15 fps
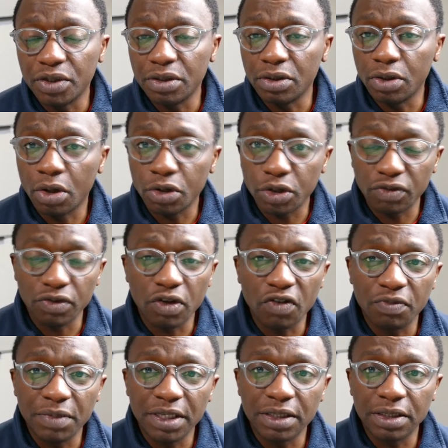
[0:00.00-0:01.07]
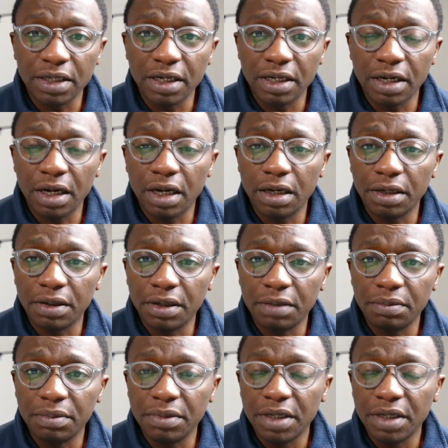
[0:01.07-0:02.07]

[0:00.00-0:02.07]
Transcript: Lots of governments are